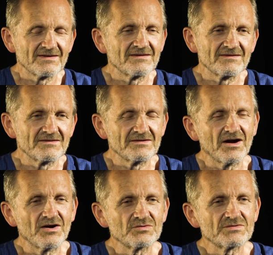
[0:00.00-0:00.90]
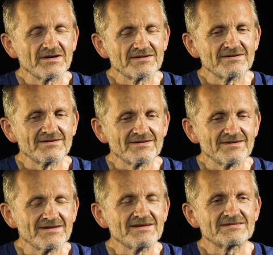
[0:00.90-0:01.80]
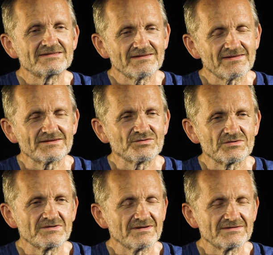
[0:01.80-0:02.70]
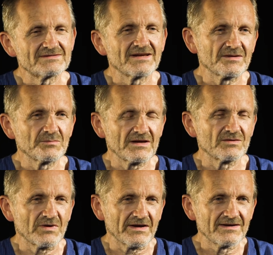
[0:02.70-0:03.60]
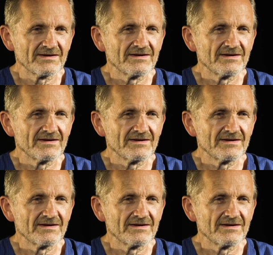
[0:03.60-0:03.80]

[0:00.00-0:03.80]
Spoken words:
loud and easy that you can understand me anyway.